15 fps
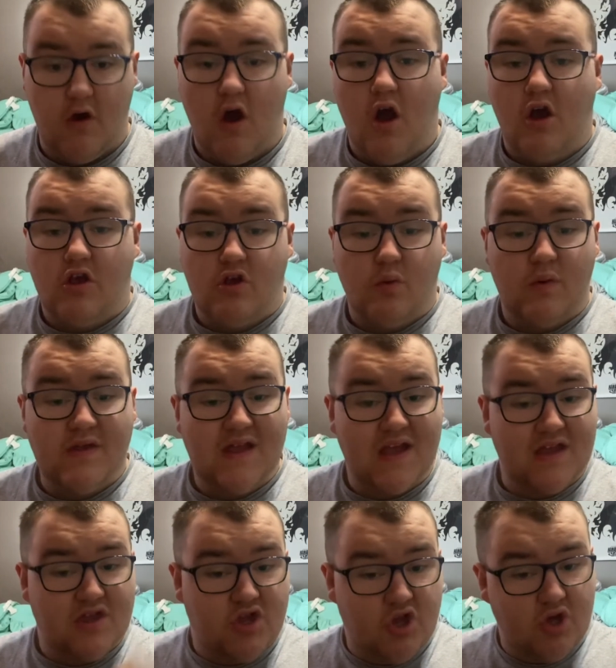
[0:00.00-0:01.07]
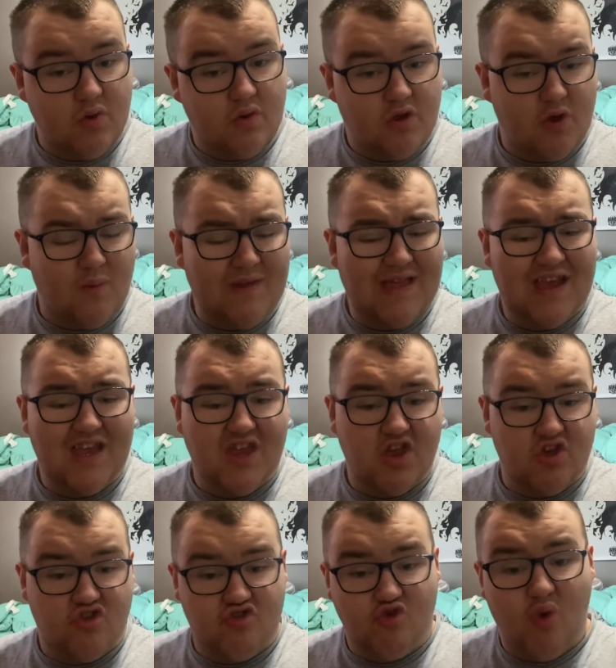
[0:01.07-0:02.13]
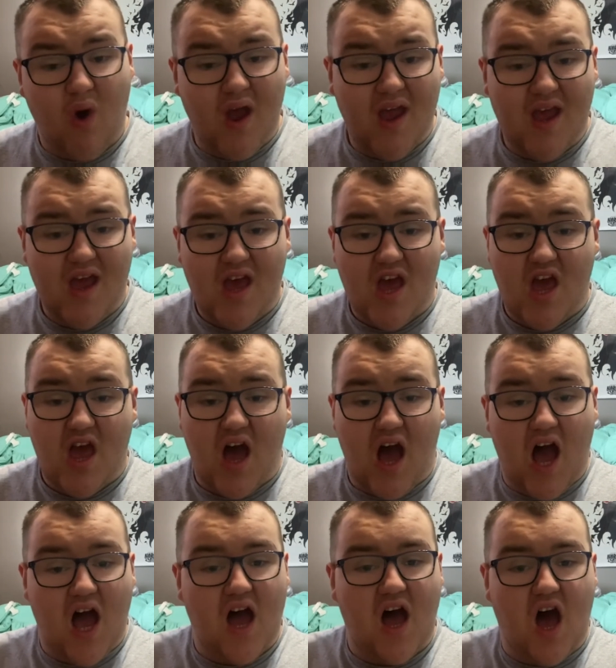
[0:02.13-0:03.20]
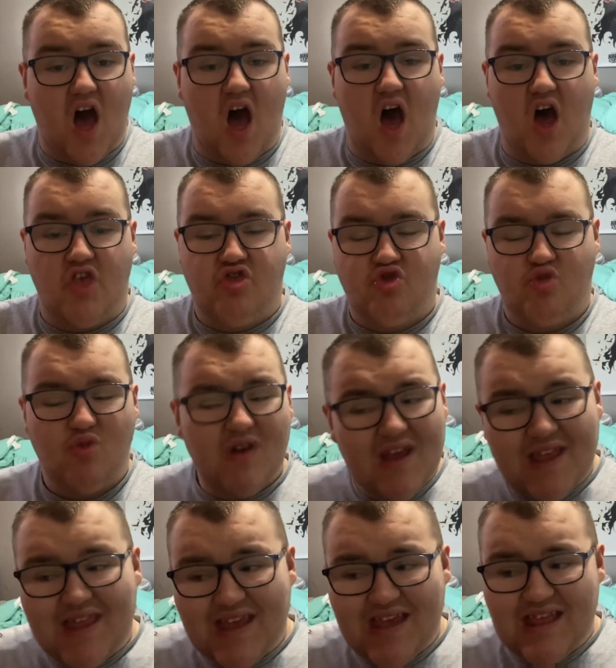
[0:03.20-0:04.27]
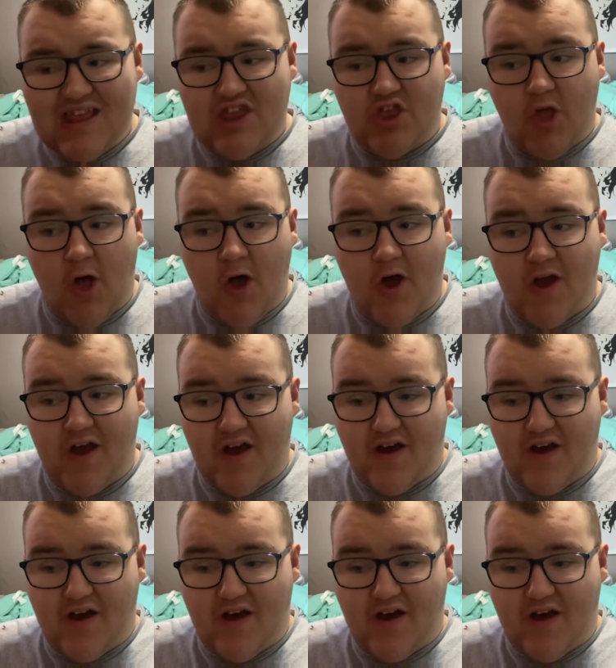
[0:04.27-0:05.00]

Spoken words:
So when they destroy a 3-season long,